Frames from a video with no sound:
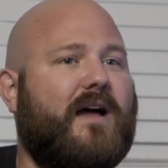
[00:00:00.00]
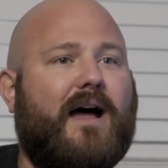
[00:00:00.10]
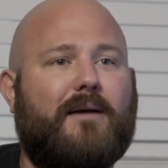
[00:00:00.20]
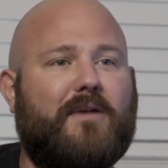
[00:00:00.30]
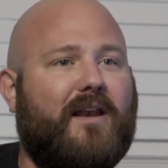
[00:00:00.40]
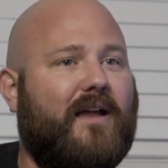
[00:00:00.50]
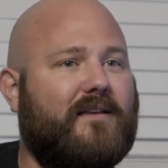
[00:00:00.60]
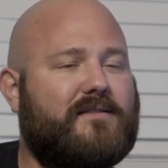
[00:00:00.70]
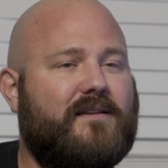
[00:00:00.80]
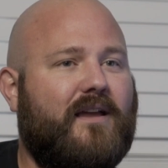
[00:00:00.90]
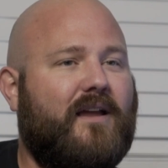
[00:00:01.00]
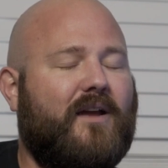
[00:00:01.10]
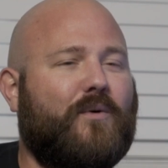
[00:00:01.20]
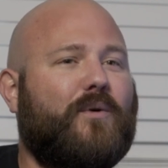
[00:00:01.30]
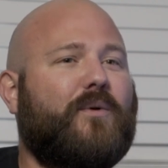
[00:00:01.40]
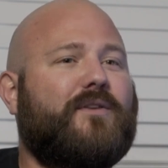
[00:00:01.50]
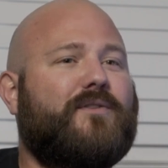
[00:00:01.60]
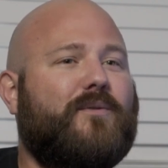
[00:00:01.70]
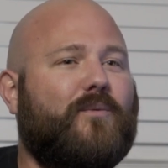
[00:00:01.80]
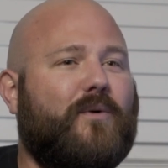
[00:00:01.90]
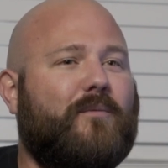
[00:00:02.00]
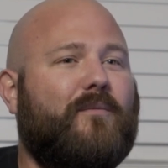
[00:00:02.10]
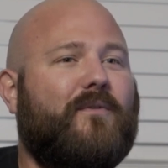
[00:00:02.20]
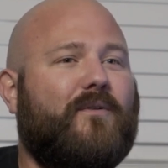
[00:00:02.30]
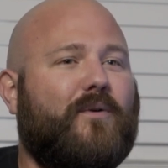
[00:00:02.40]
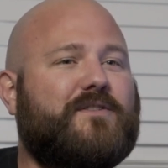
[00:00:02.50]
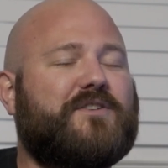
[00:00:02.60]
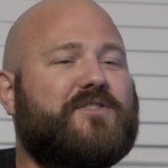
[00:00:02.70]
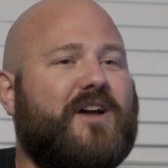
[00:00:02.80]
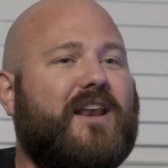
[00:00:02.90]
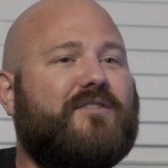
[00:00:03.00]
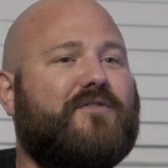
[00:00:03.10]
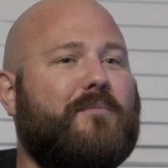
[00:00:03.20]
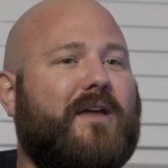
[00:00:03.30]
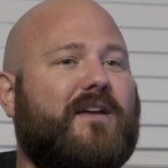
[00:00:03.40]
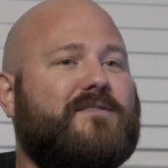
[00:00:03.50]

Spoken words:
I mean, it's what's exciting for me.